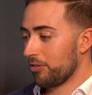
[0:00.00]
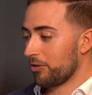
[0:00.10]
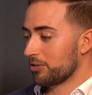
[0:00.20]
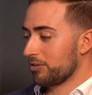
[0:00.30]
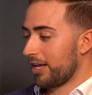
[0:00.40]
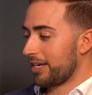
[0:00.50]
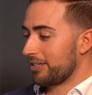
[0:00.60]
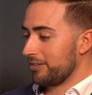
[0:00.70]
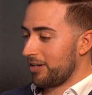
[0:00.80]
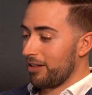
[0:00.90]
looks
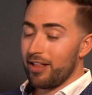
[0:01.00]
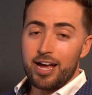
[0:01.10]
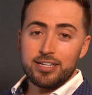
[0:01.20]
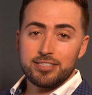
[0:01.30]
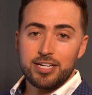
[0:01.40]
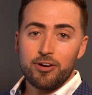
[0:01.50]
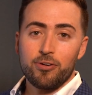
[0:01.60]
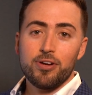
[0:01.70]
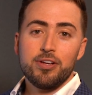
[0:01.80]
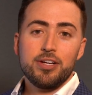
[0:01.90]
like a lot is
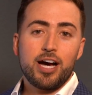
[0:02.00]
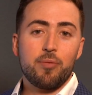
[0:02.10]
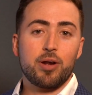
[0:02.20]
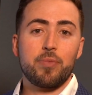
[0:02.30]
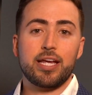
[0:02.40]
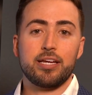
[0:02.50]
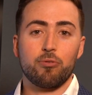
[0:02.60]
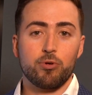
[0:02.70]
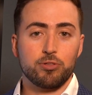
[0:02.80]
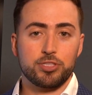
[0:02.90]
here. I'm going to make it
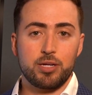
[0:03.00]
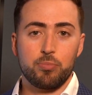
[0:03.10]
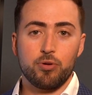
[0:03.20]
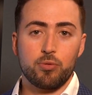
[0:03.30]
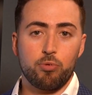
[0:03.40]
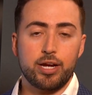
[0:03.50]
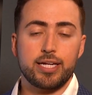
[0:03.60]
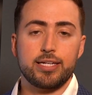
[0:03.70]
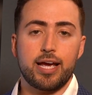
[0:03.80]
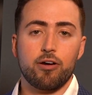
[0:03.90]
real simple and break
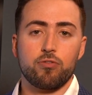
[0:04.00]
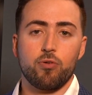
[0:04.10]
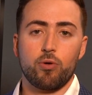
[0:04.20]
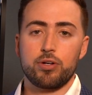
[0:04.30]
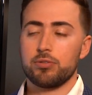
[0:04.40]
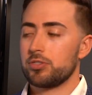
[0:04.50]
it down for you.